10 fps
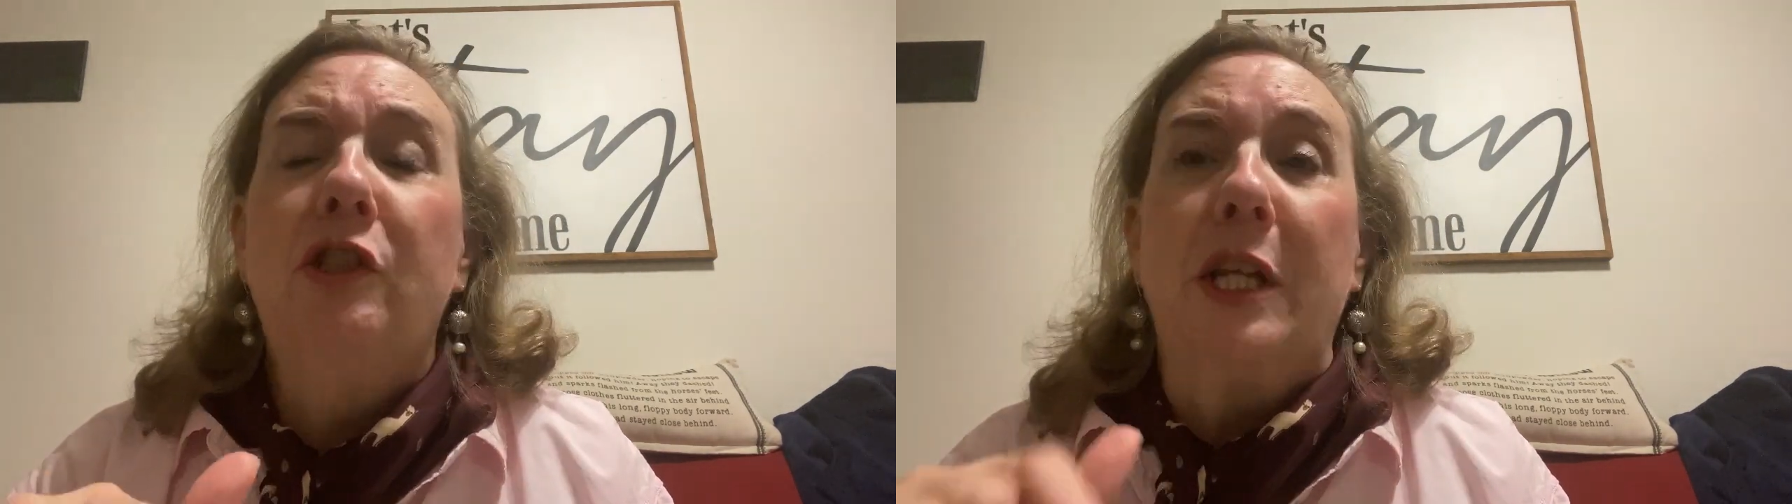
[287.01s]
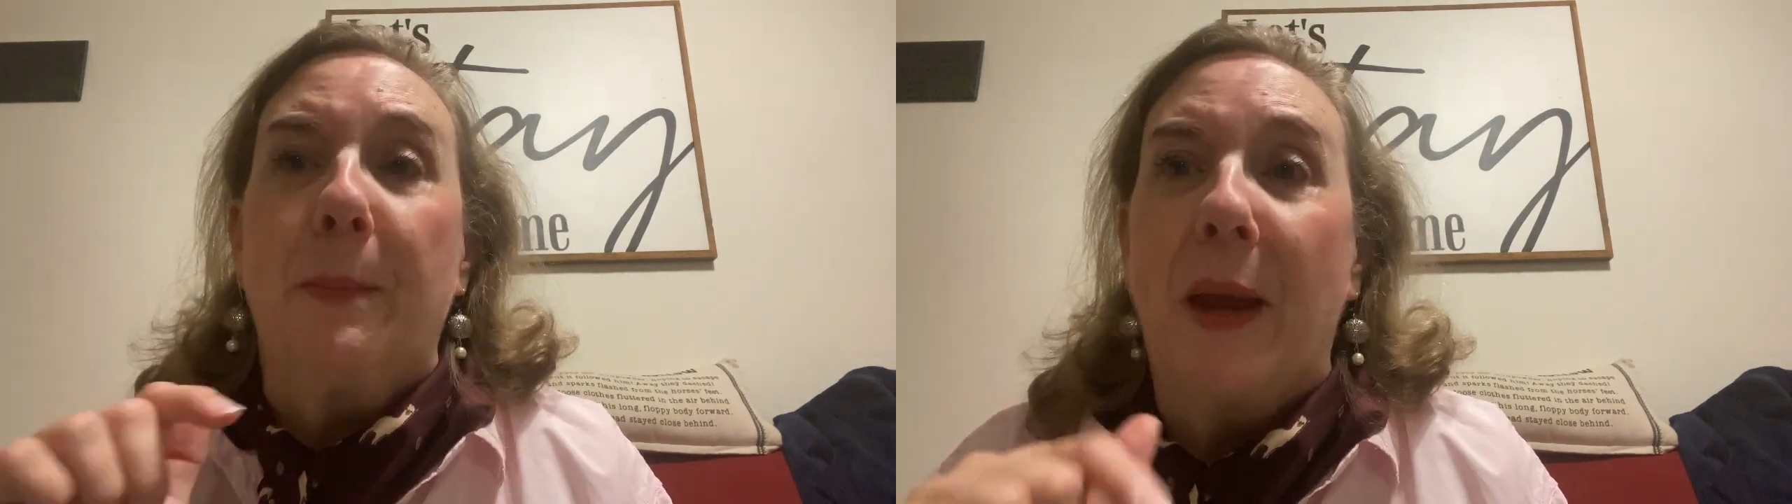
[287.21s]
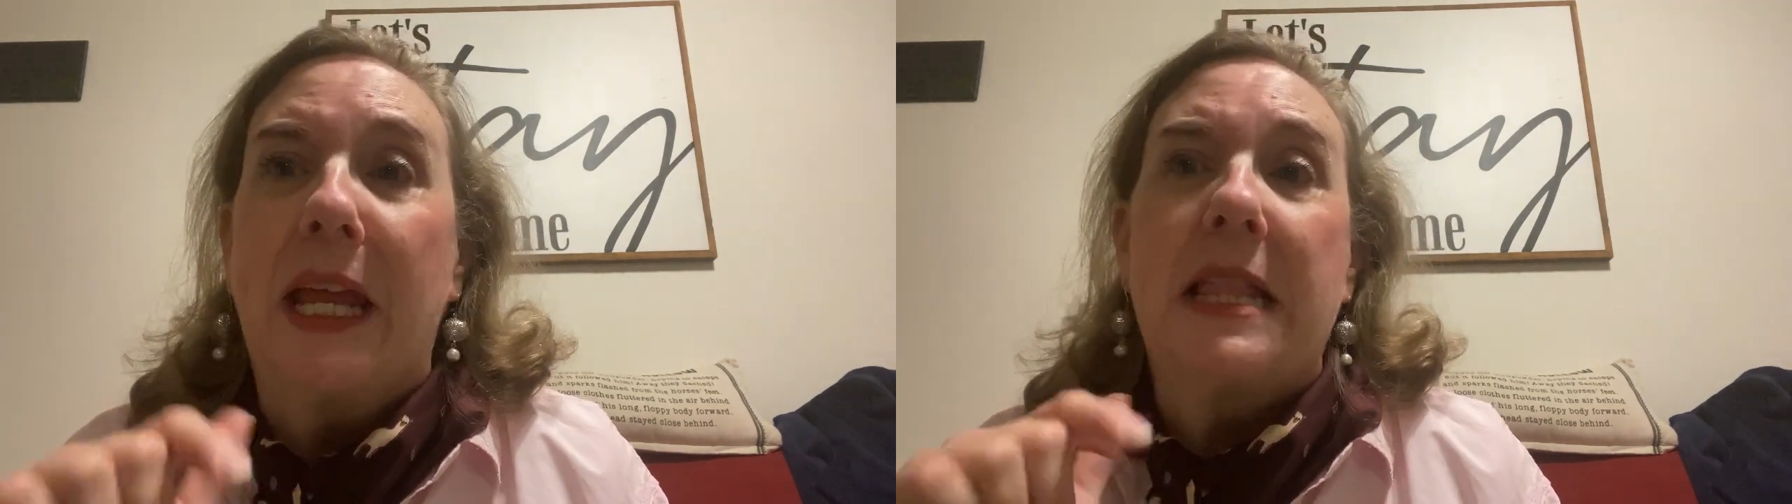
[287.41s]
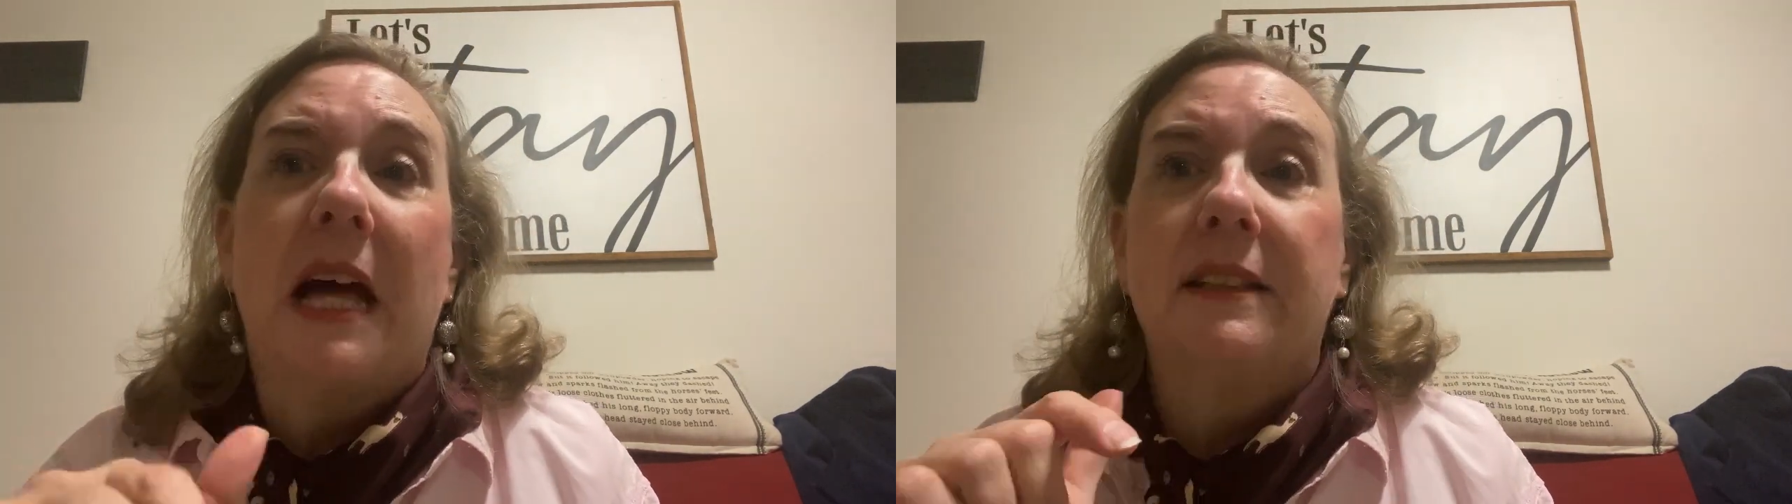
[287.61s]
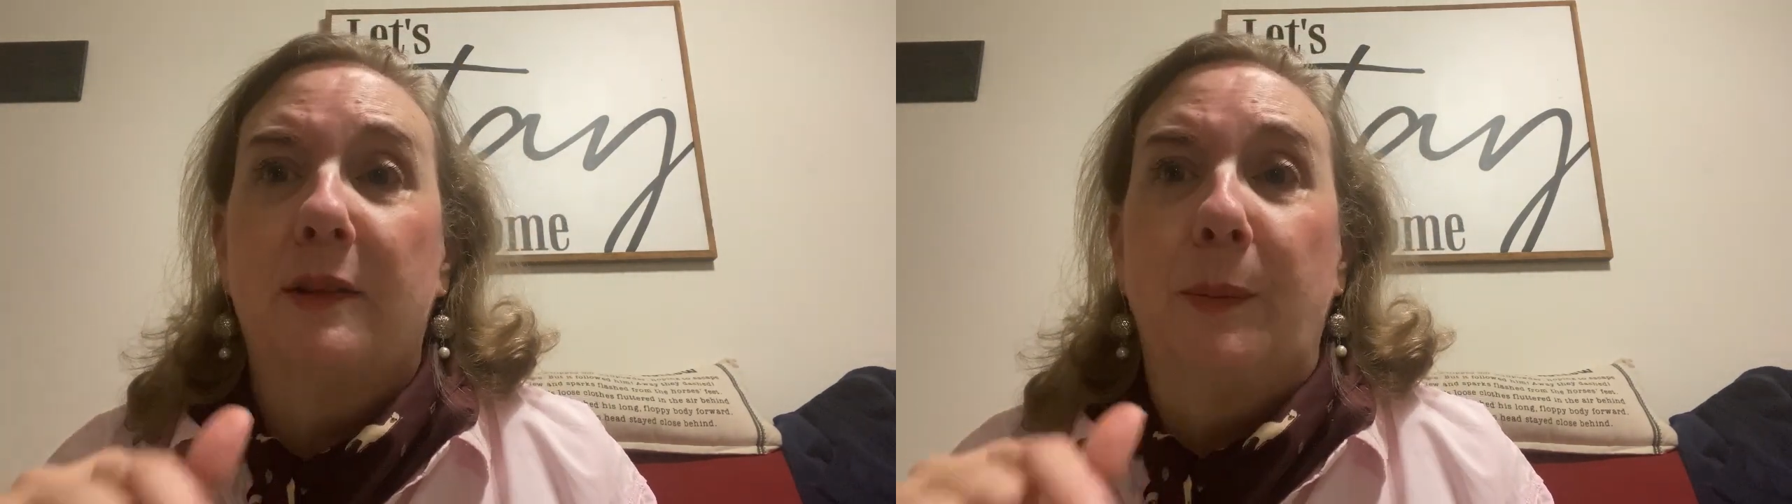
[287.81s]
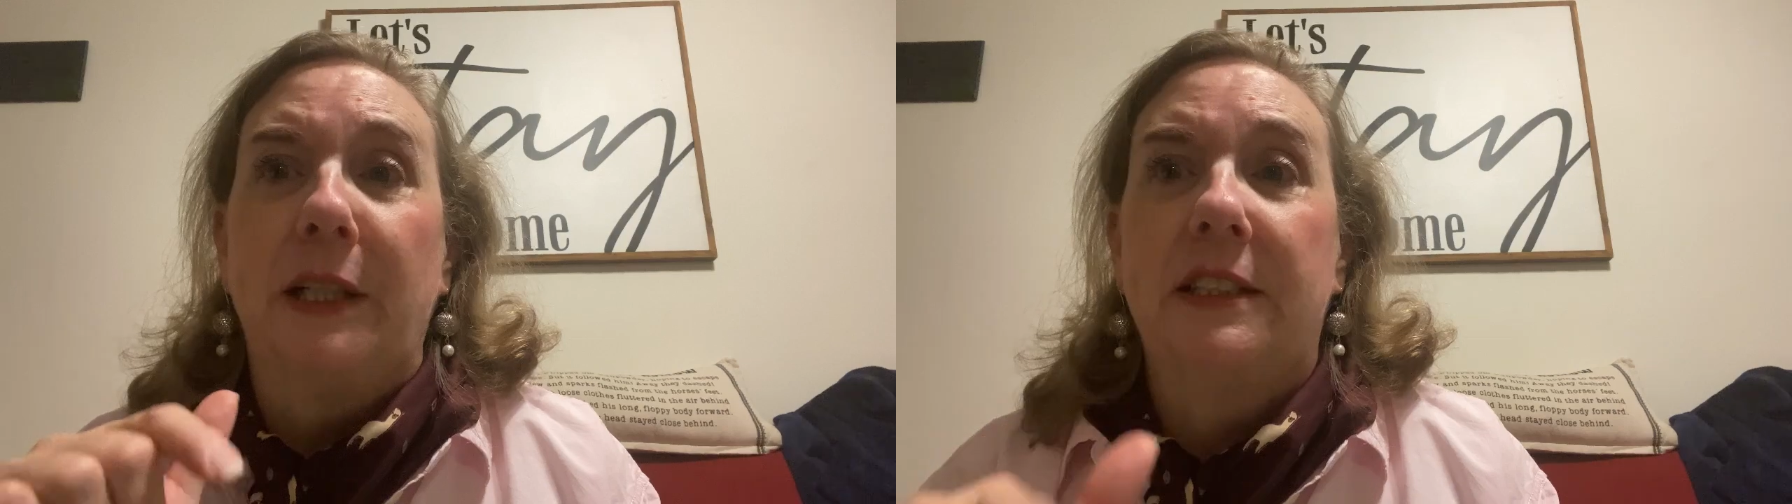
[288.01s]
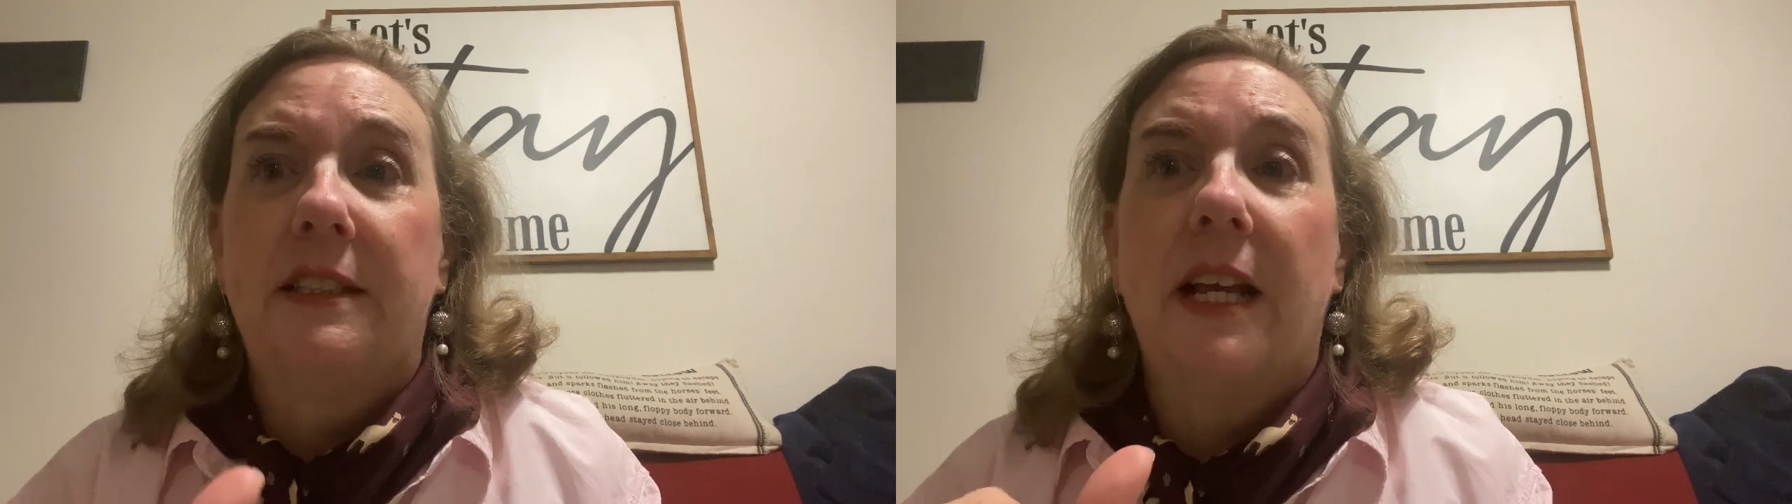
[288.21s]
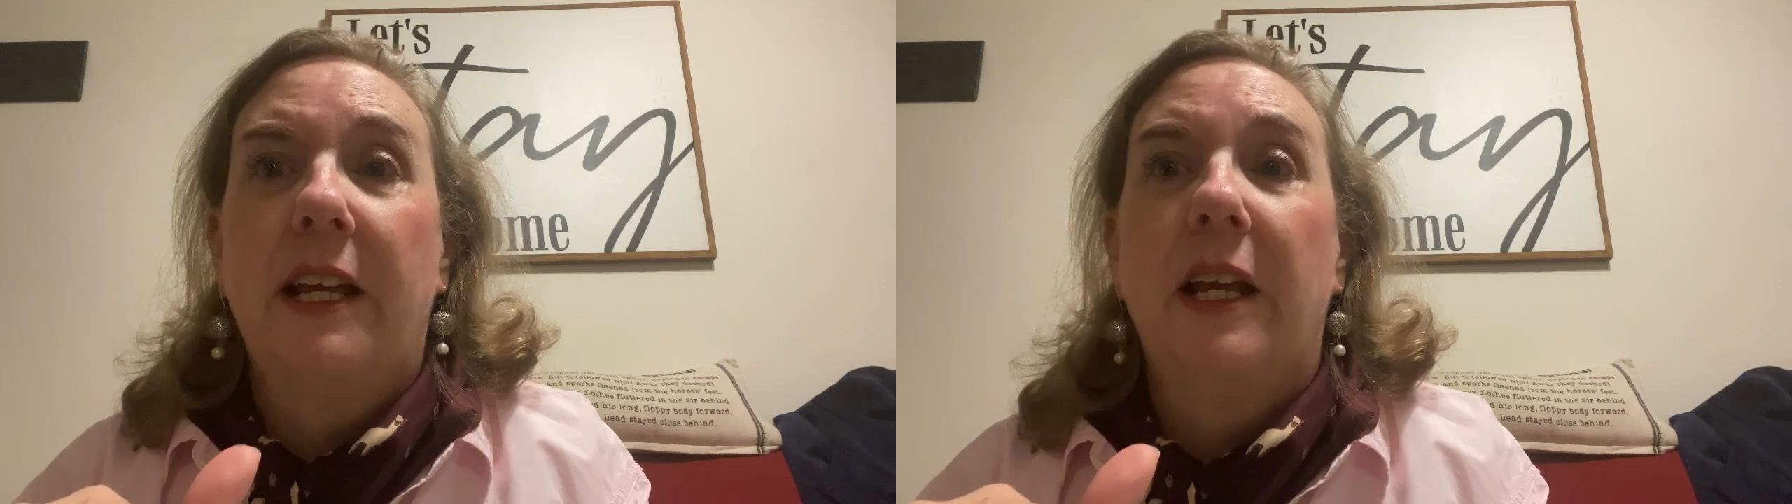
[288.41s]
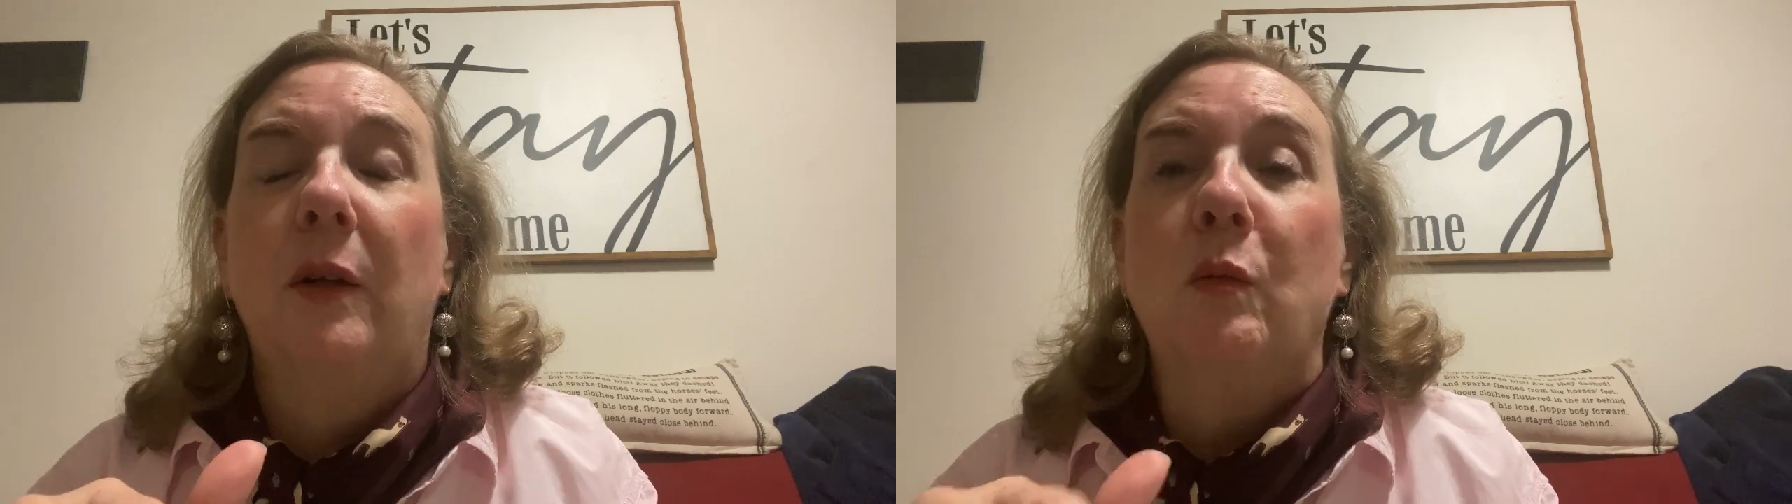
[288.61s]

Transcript: to make that split second